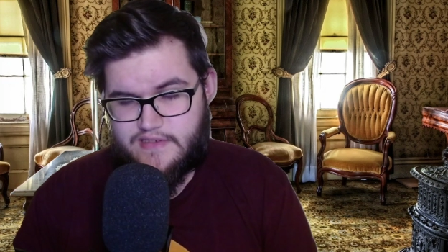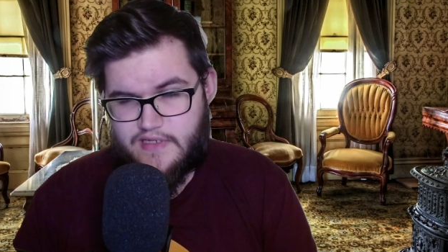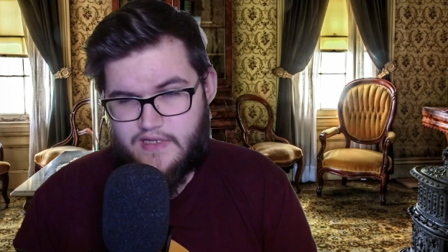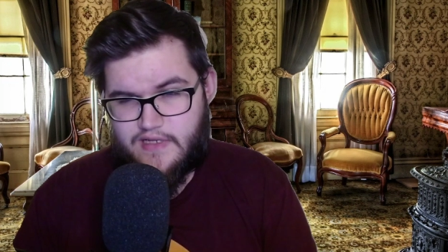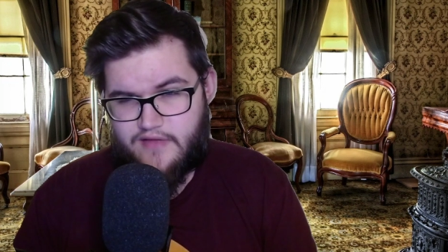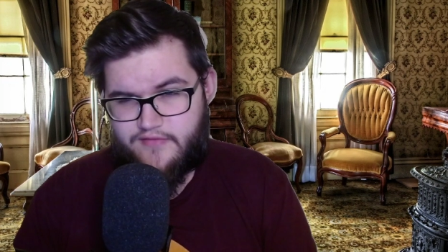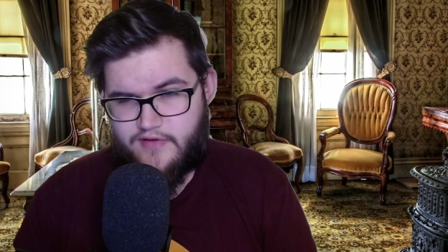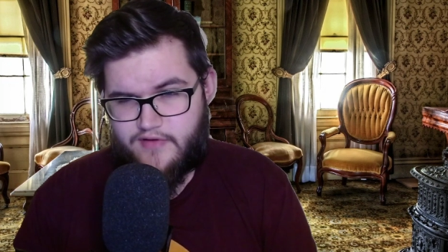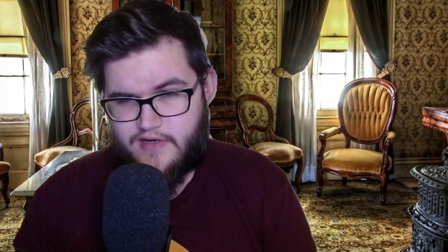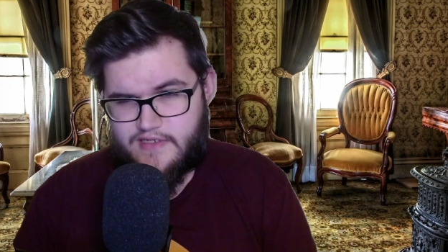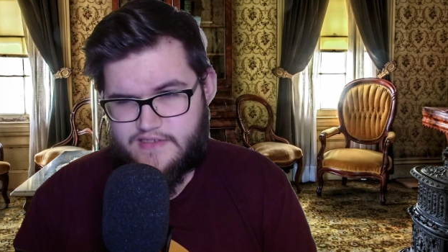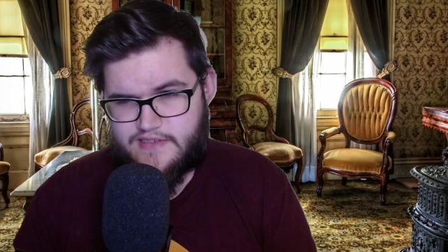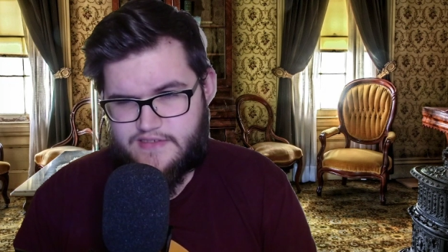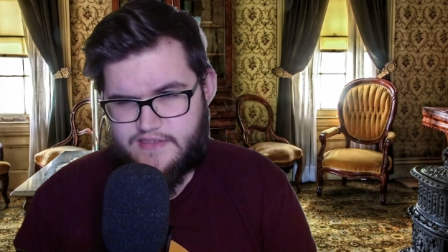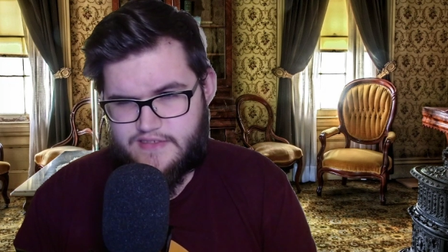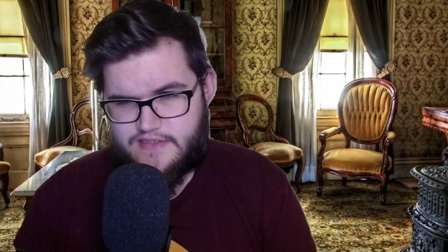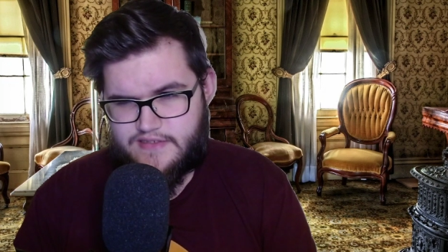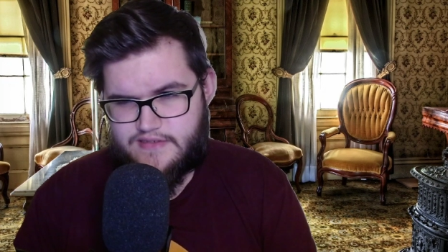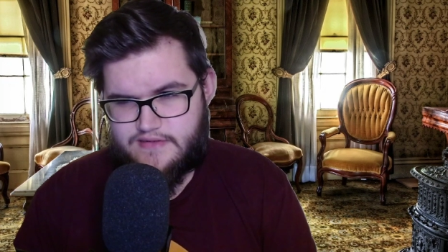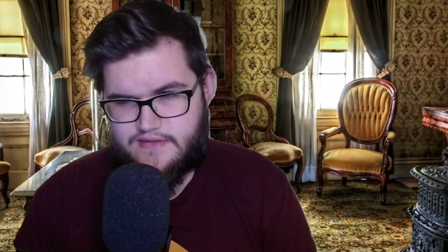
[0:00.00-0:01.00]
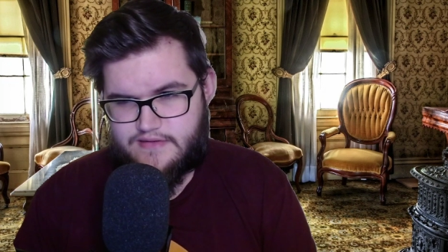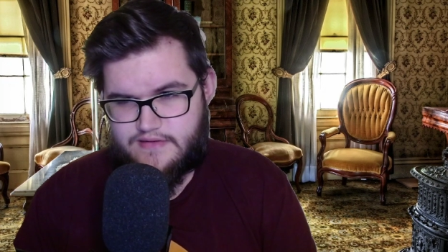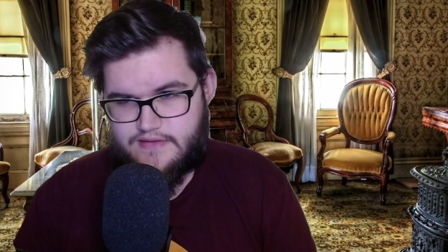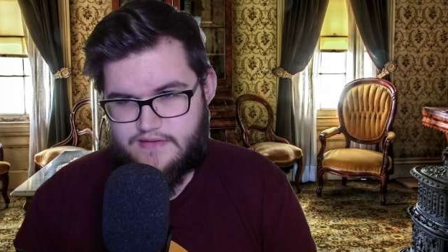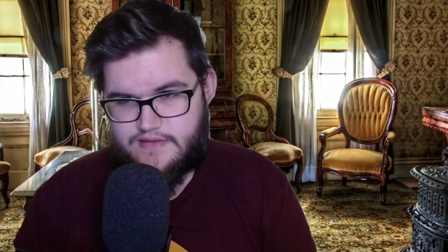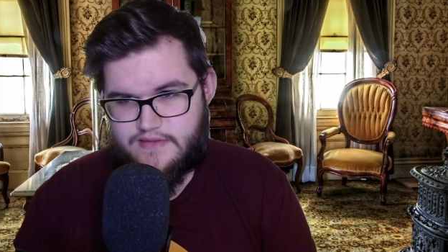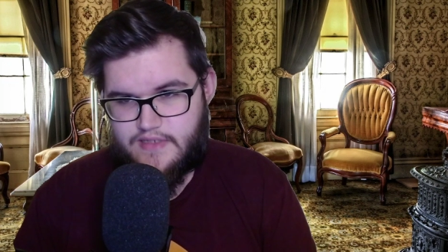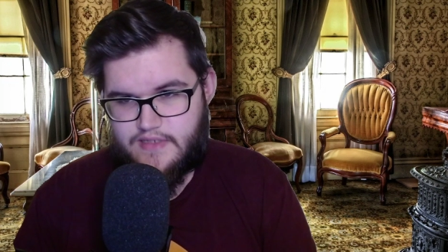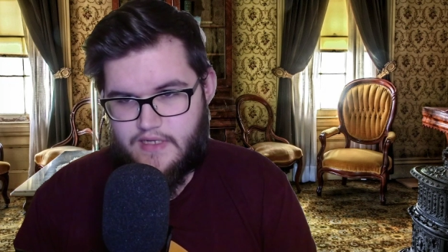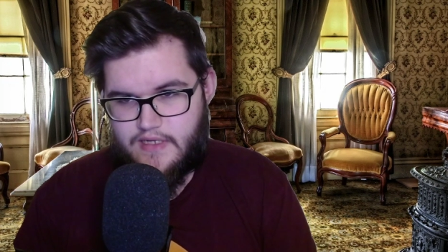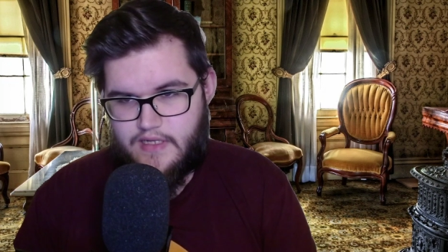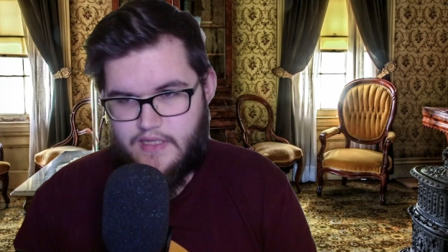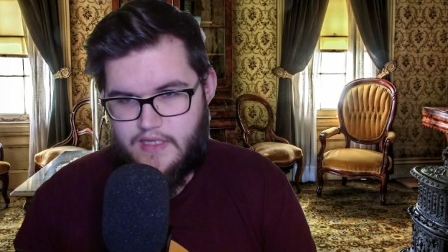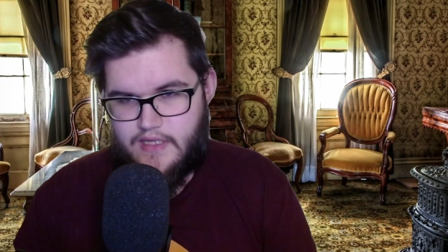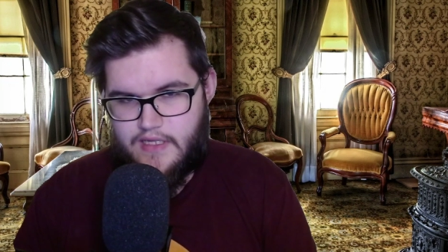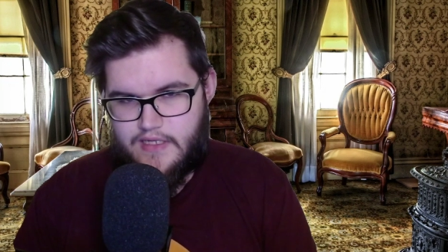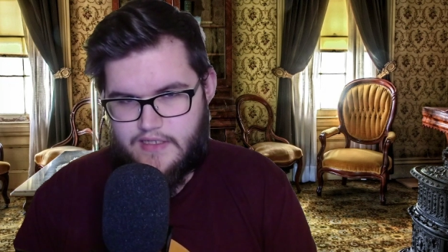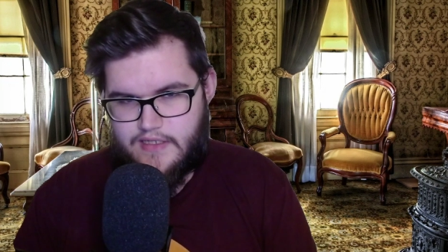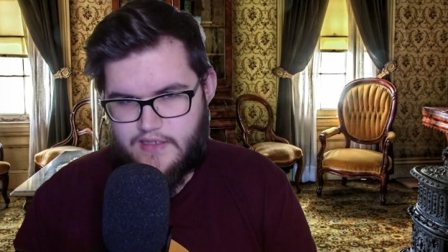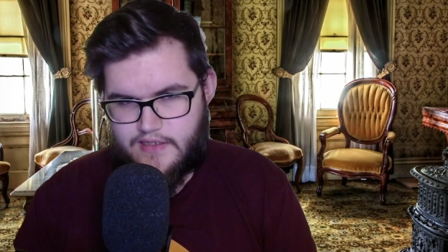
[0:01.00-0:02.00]
that ever existed,
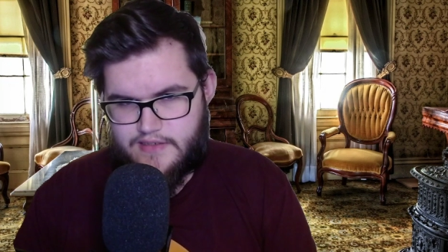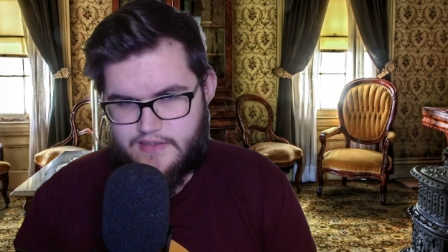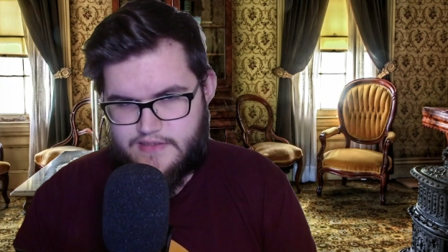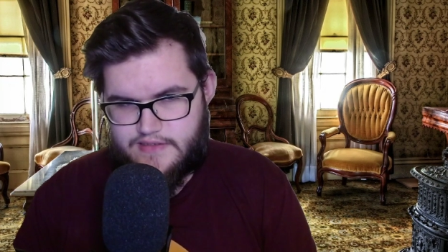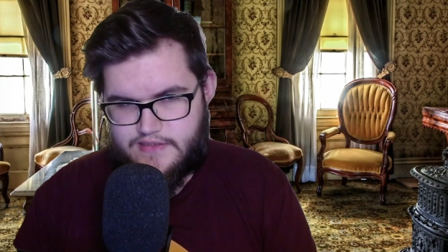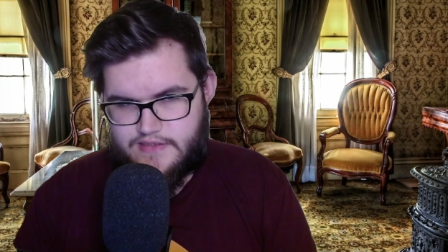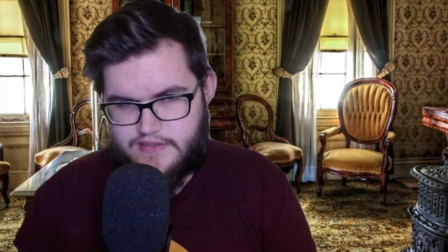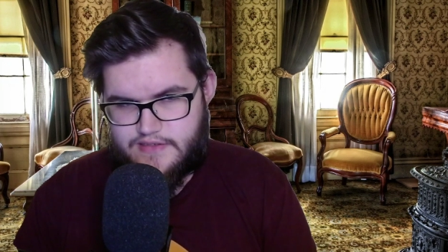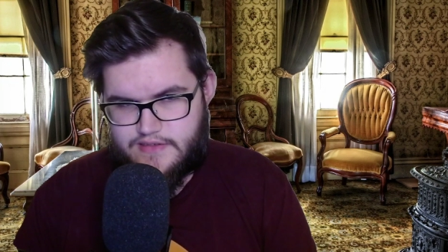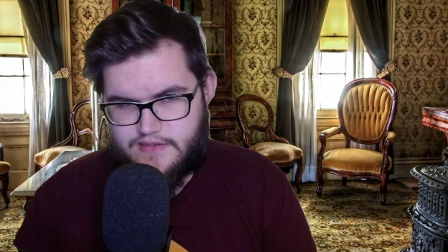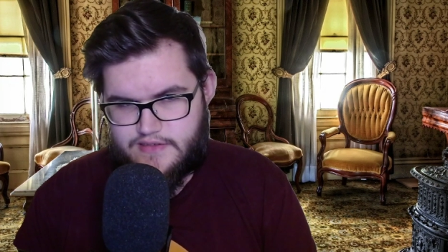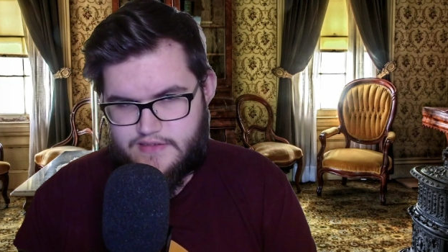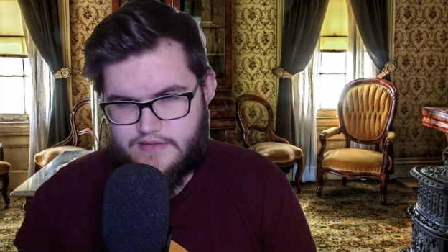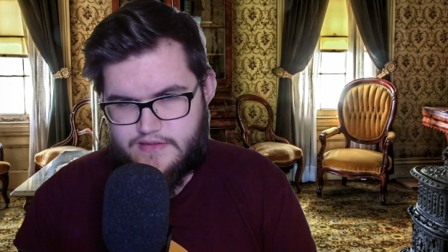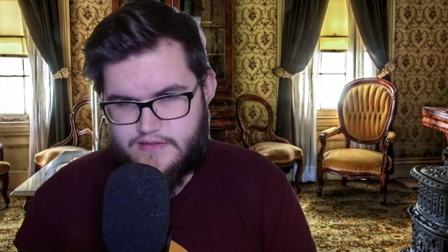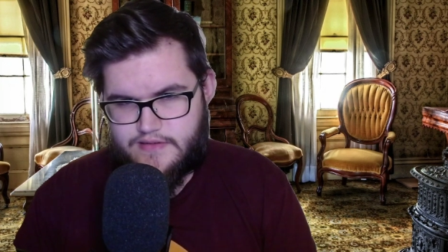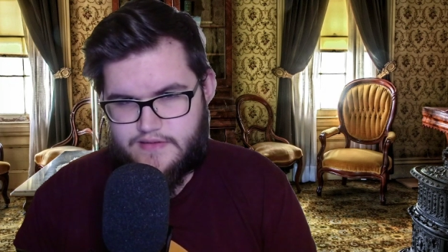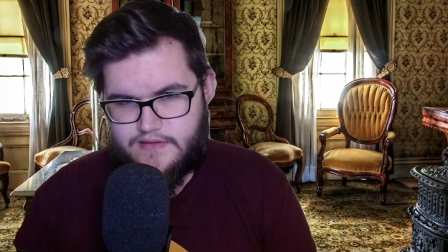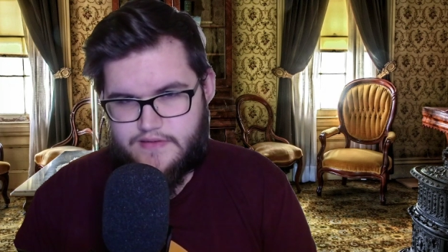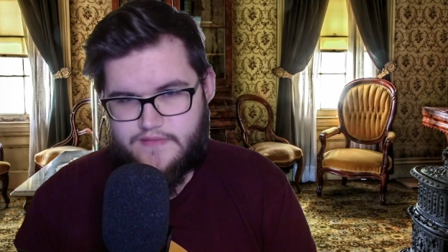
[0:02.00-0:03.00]
cried Jane.